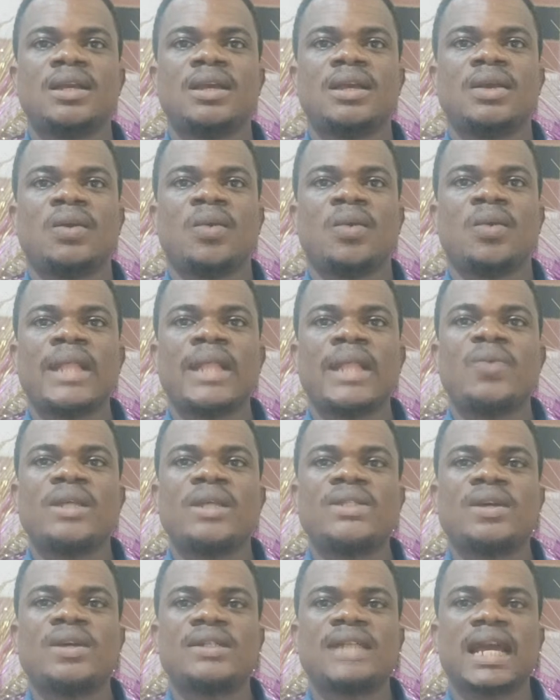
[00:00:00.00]
when the
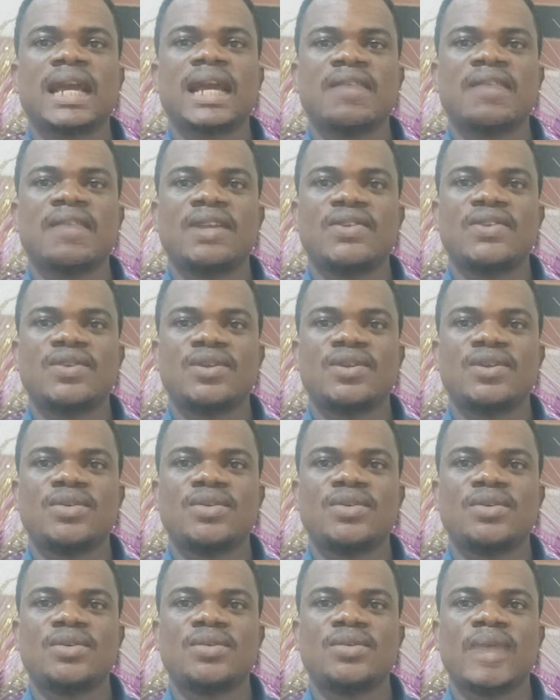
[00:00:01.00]
questions are given to
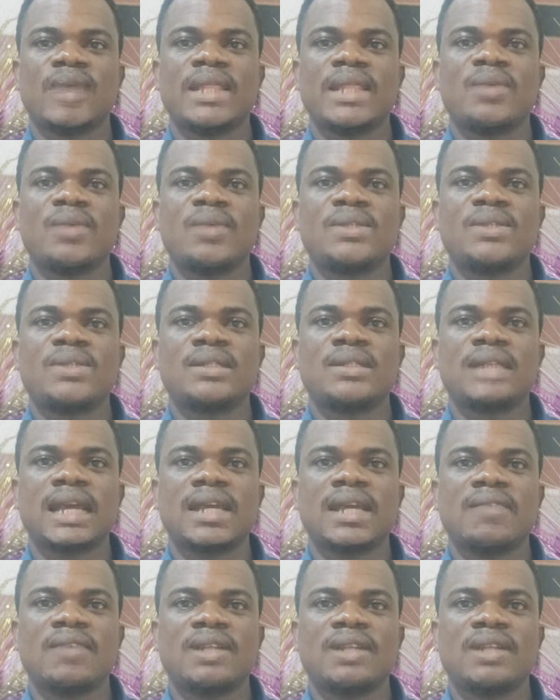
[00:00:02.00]

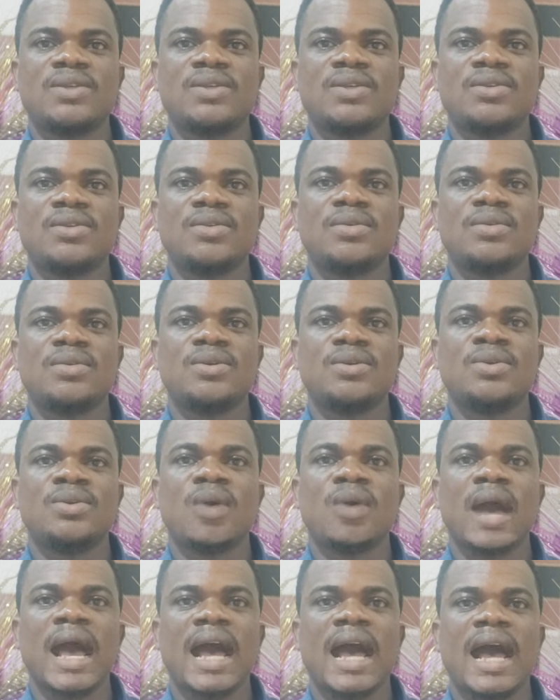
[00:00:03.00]
you,
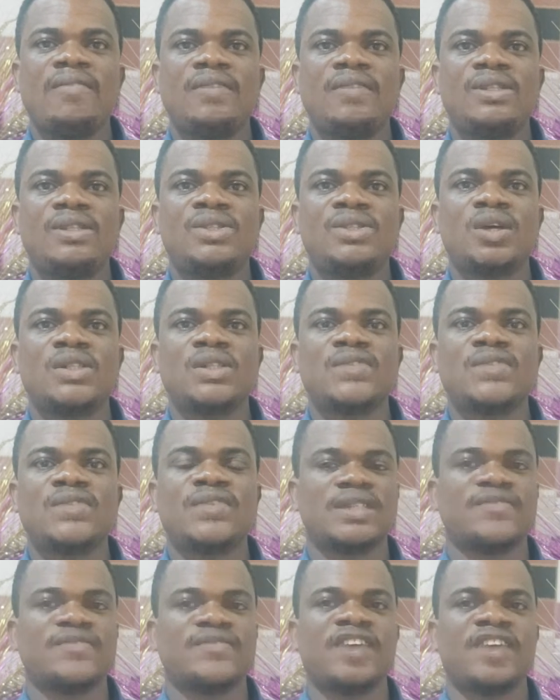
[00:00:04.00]
you have just
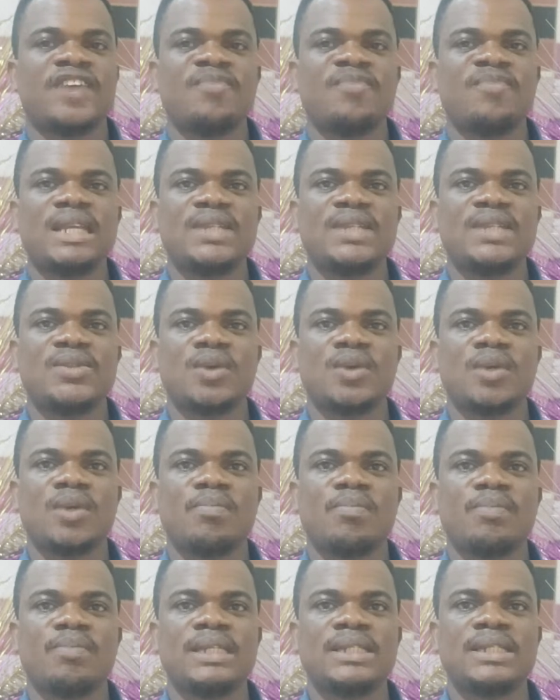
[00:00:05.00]
45 minutes to
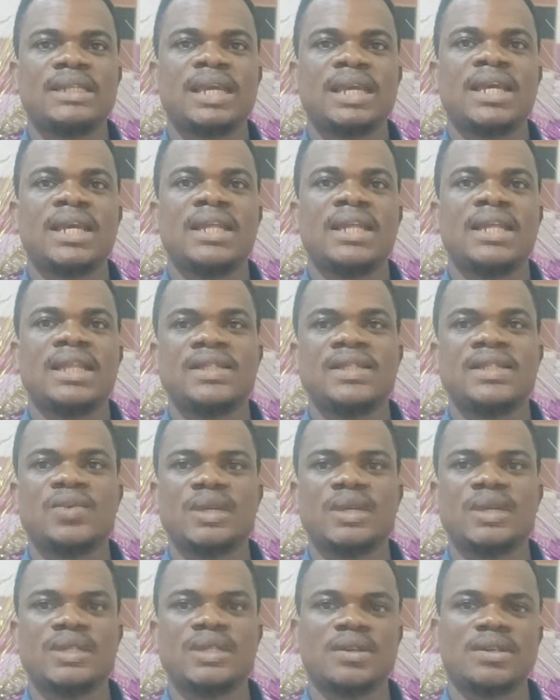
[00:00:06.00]
complete these
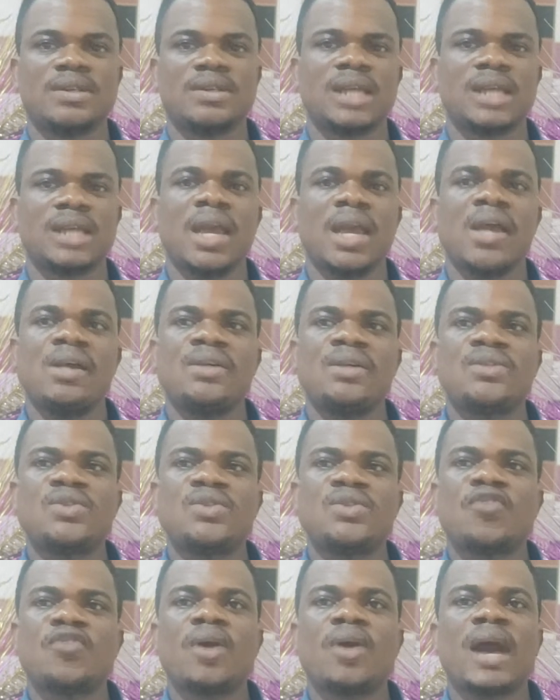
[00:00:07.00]
questions.
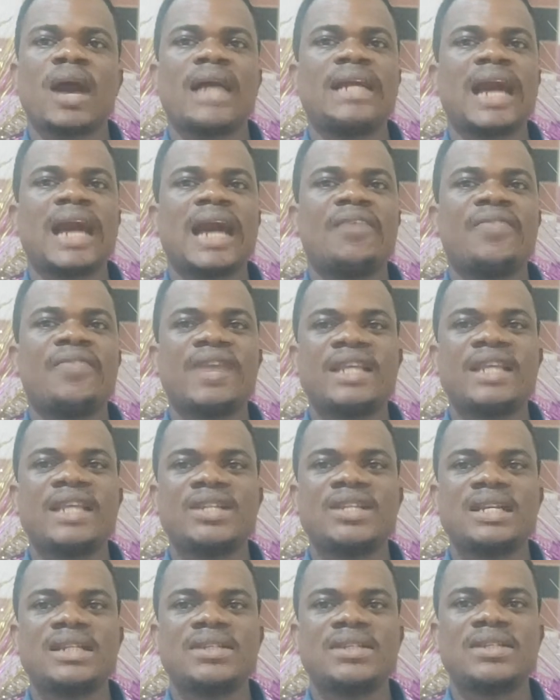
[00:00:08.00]
So for an
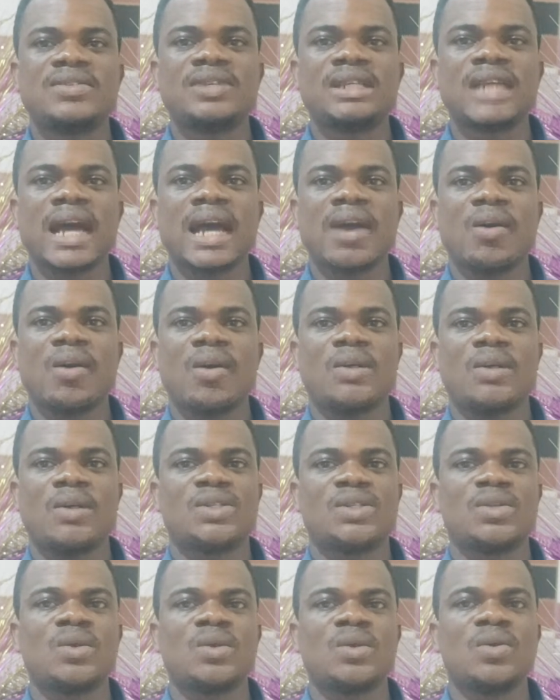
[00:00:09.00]
average reader or
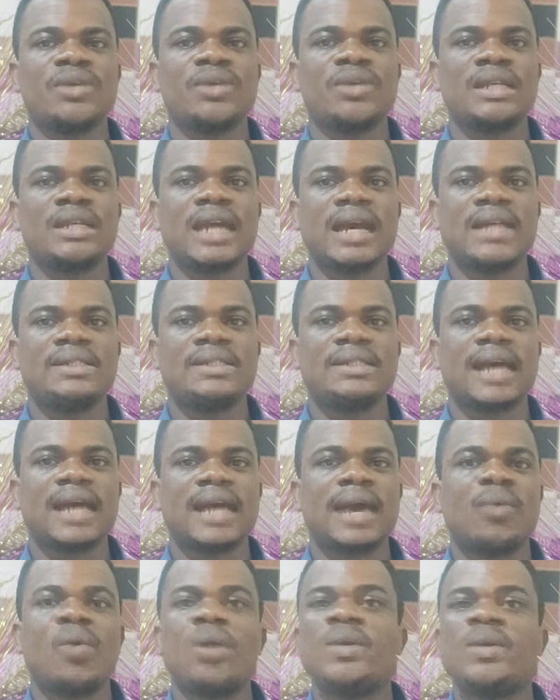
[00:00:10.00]
slow readers,
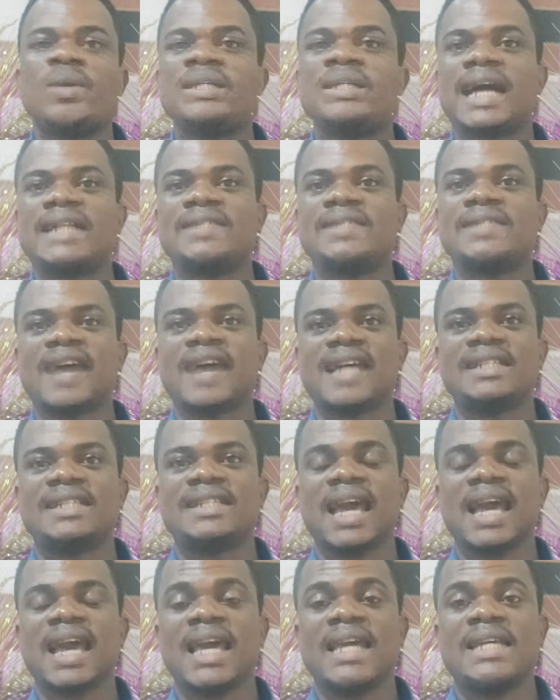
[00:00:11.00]
I will always
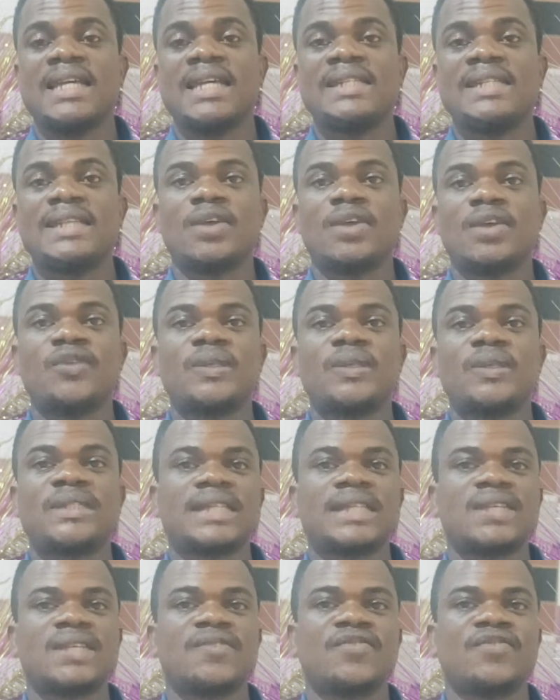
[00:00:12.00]
advise, instead of you
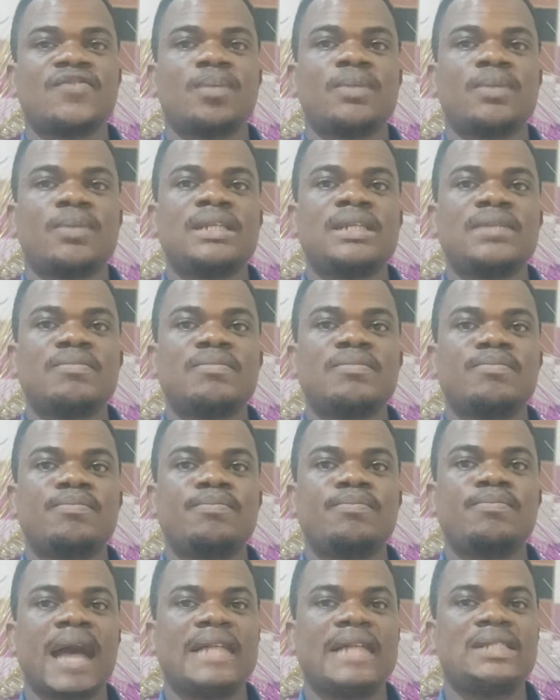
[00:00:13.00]
starting from reading
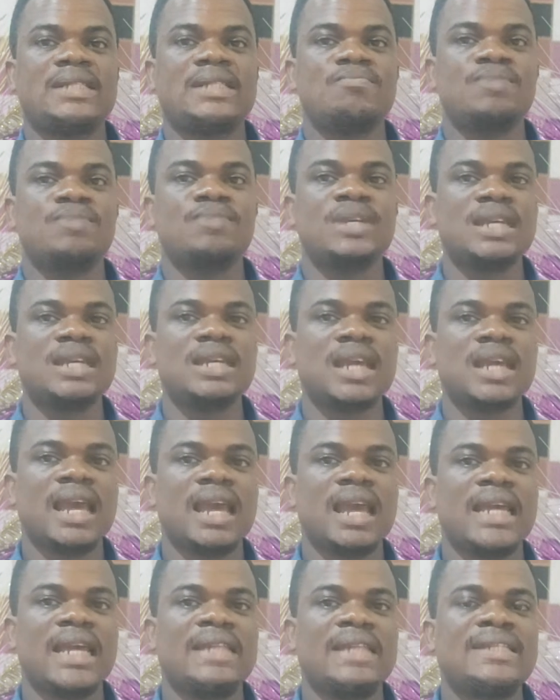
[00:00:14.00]
part B,
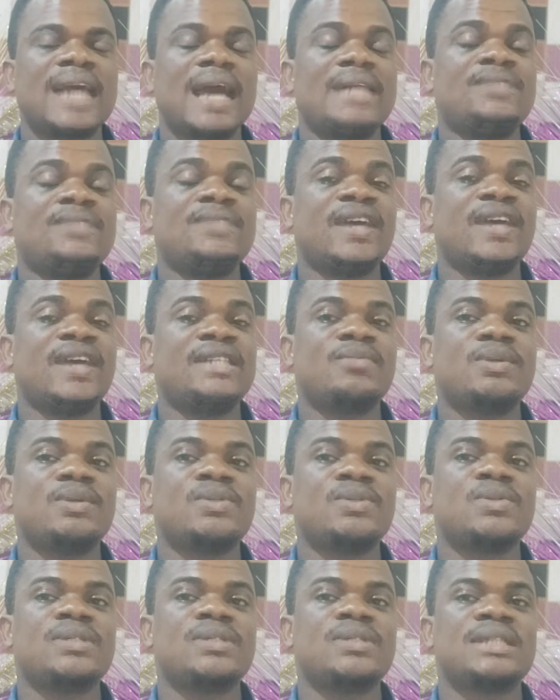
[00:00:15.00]
it's
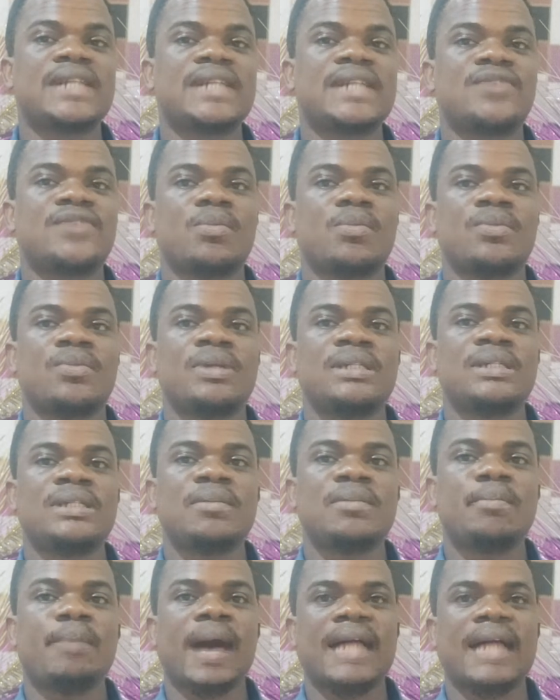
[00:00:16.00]
advisable to start from
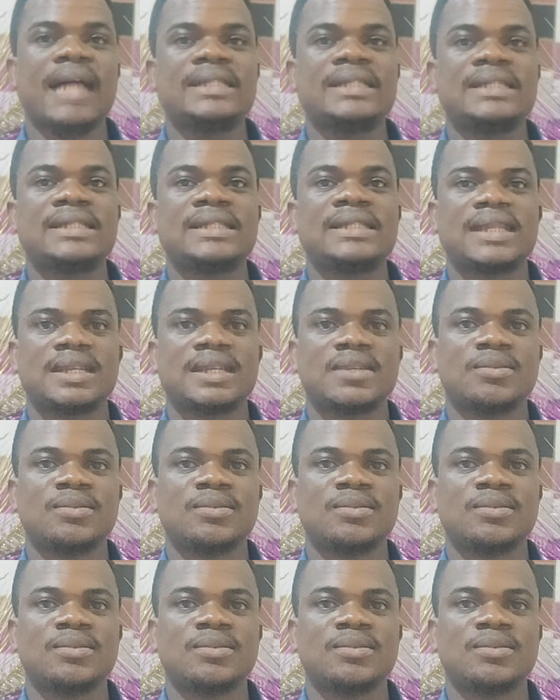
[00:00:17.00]
reading part C.